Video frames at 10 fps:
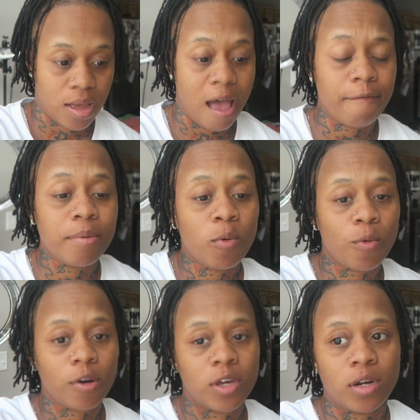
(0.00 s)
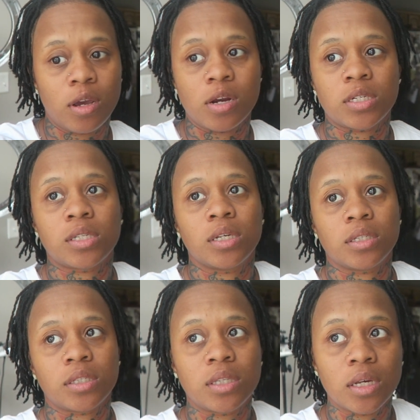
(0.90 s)
I've been working there
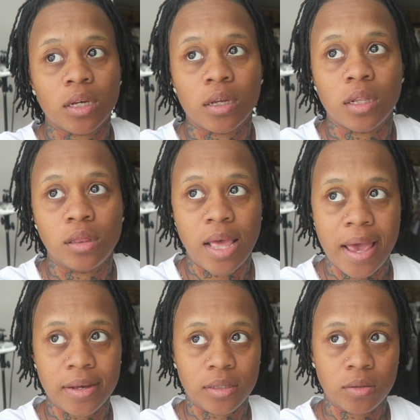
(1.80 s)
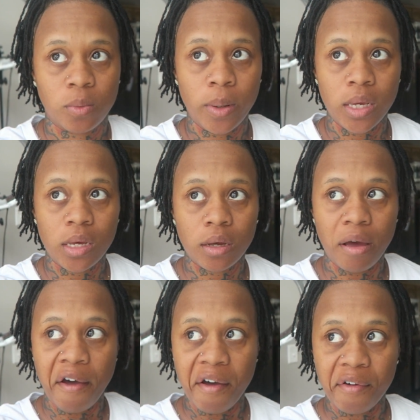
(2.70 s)
since the last week
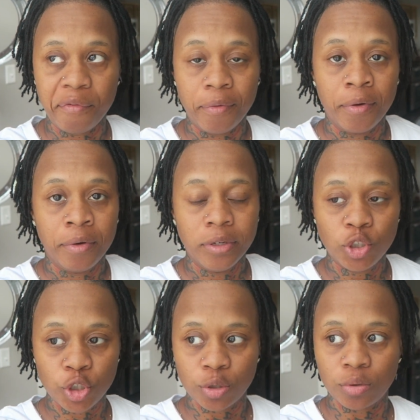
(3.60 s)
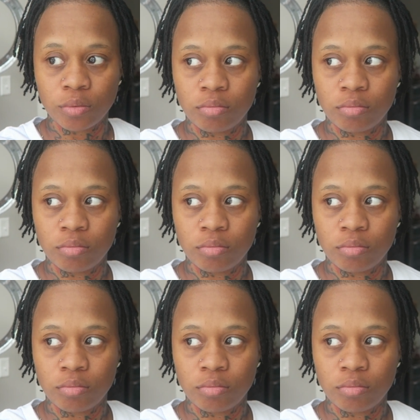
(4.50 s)
of June.